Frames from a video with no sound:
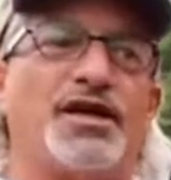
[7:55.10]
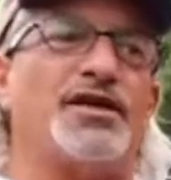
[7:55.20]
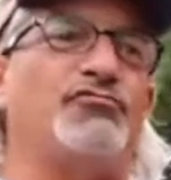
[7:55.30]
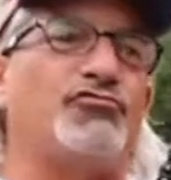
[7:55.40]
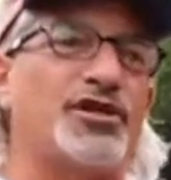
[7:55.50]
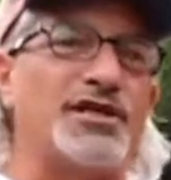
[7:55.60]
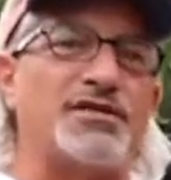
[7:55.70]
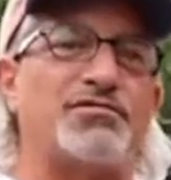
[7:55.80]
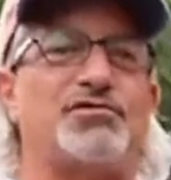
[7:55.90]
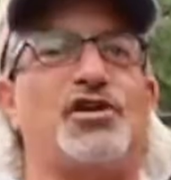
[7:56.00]
a real
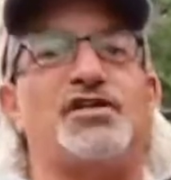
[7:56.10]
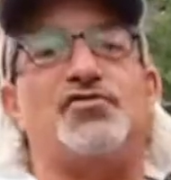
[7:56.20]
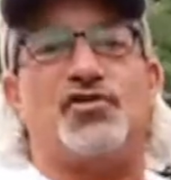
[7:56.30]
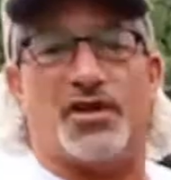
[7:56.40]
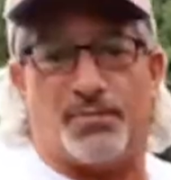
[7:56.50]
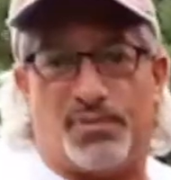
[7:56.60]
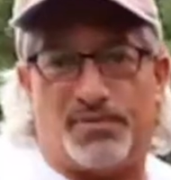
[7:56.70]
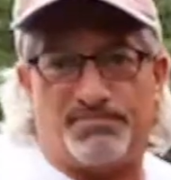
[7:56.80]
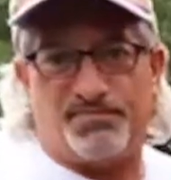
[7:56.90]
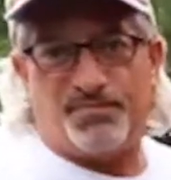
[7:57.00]
estate tip.
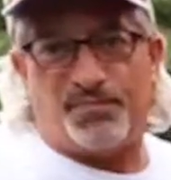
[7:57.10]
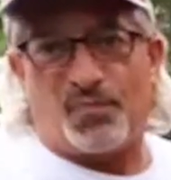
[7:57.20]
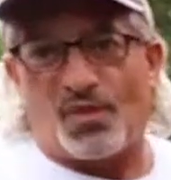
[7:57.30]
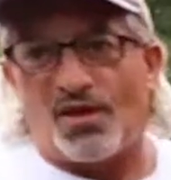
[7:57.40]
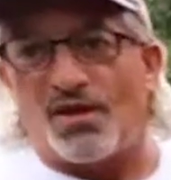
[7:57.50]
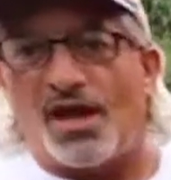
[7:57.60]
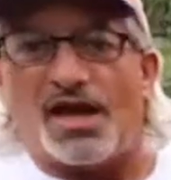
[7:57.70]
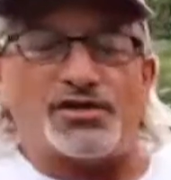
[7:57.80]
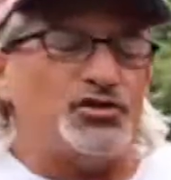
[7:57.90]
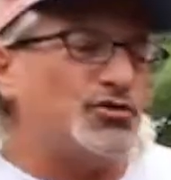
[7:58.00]

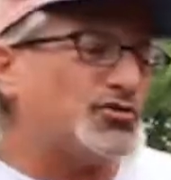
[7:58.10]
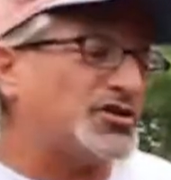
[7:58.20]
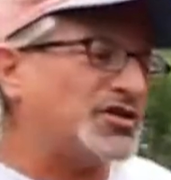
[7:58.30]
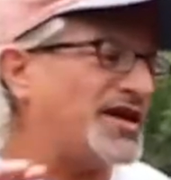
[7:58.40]
And you can